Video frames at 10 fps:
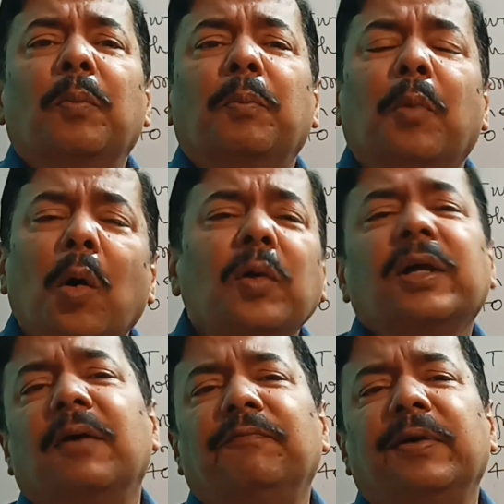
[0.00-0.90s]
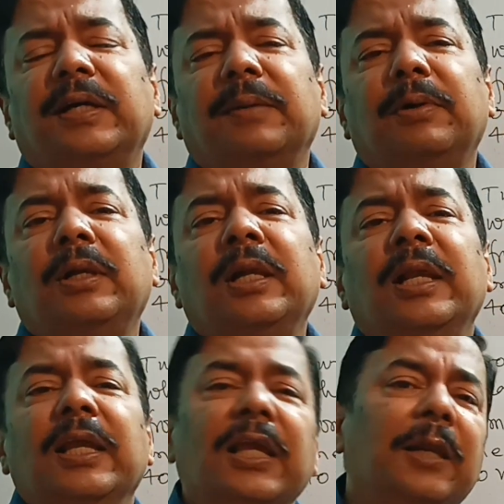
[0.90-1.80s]
more comfortable
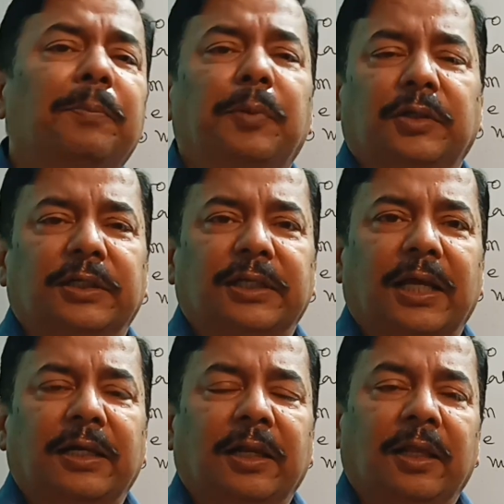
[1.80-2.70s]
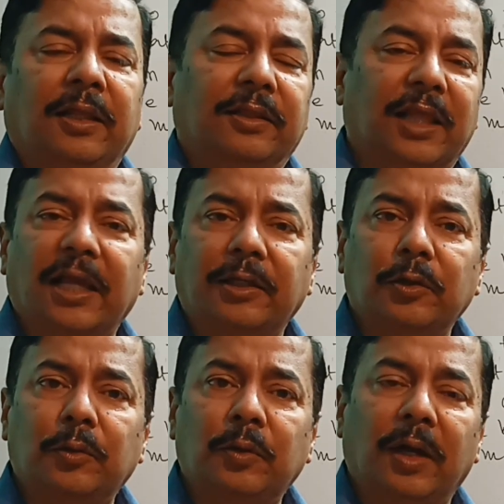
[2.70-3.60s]
in projectile. Thank
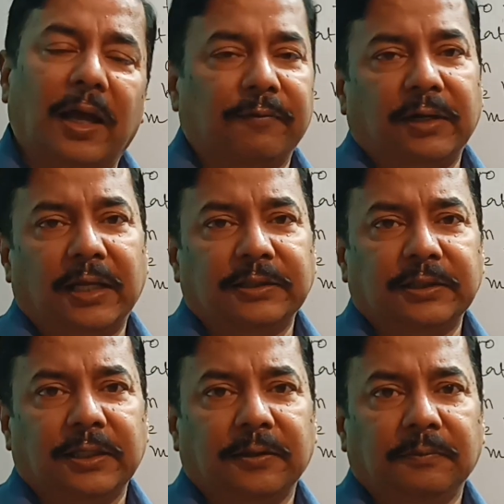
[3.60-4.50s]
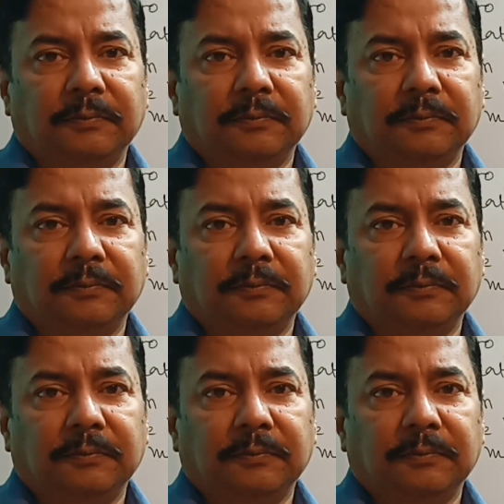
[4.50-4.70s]
you. Have a nice day.